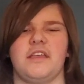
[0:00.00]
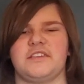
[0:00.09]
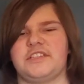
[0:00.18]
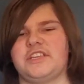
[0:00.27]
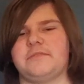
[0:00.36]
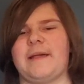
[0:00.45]

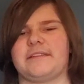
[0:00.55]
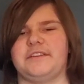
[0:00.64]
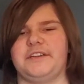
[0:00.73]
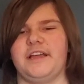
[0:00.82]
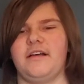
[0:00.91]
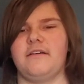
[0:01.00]
such as
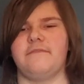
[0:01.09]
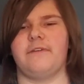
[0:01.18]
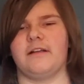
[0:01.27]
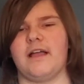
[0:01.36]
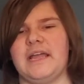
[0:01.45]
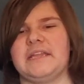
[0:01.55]
bacteria, fungi,